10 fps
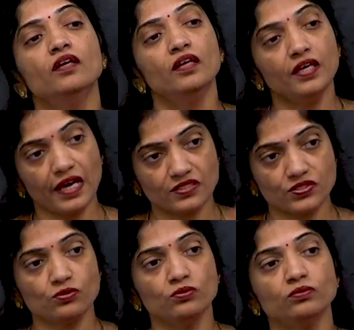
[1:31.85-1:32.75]
He has
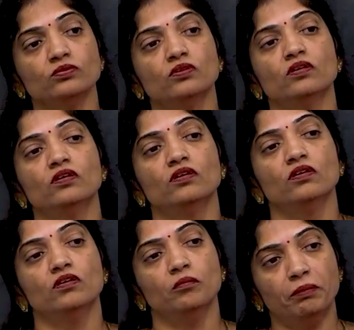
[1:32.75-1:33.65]
to
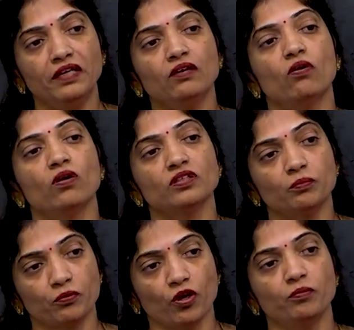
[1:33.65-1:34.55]
bring all the
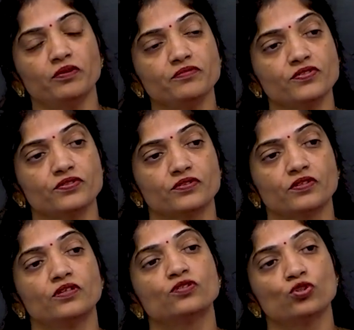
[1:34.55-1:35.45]
problems
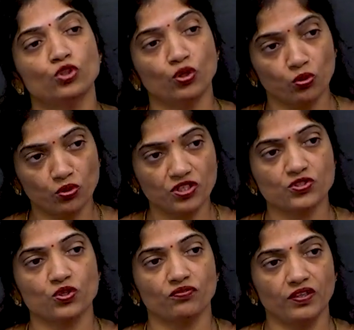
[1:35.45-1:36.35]
to the
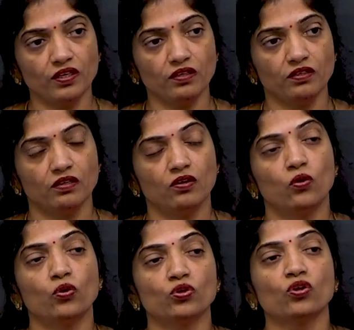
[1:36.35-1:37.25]
notice of the
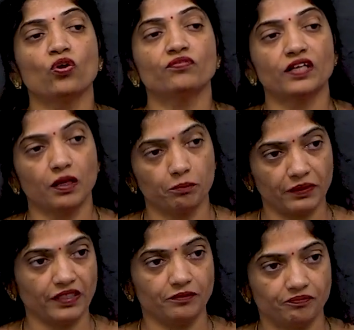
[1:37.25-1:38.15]
owner of the
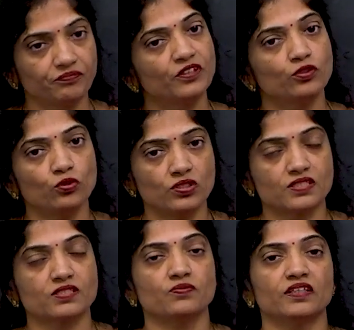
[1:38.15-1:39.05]
company to
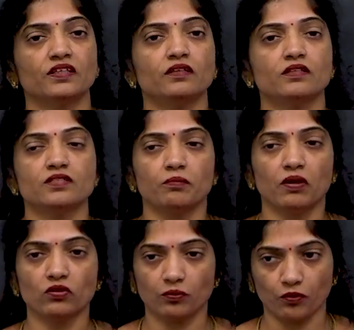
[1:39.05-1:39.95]
discuss whether it is
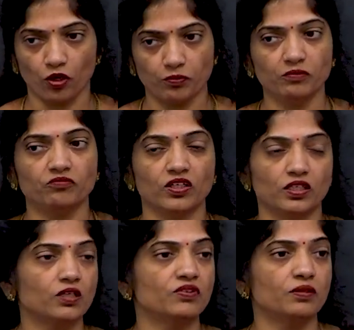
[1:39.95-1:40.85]
about a problem
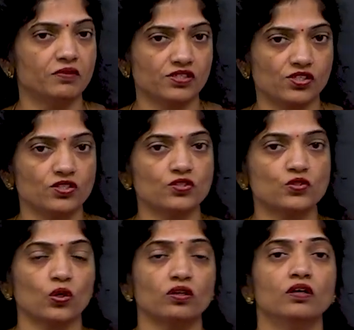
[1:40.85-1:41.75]
working with the machines
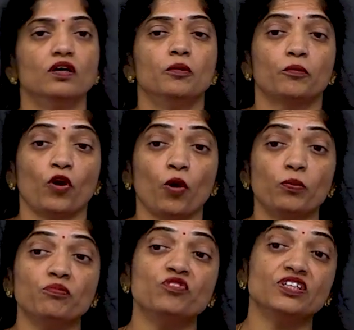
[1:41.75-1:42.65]
or
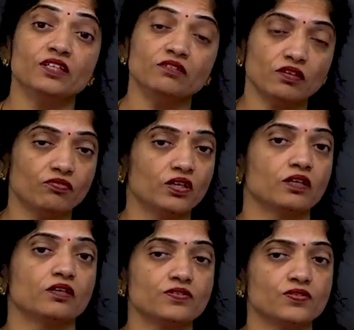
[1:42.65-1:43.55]
problem within the
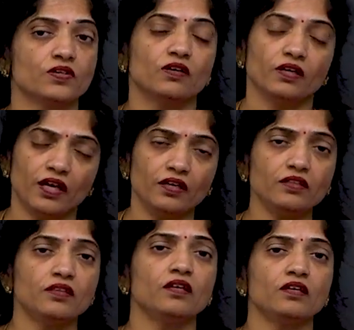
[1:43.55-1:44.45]
workers,
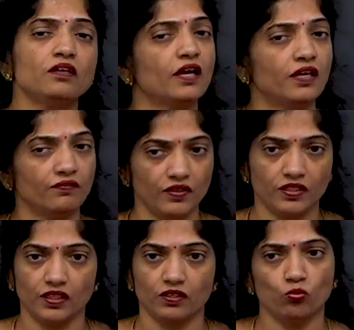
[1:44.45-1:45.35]
anything and
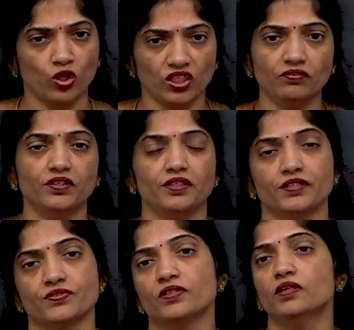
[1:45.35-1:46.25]
everything, whatever it is.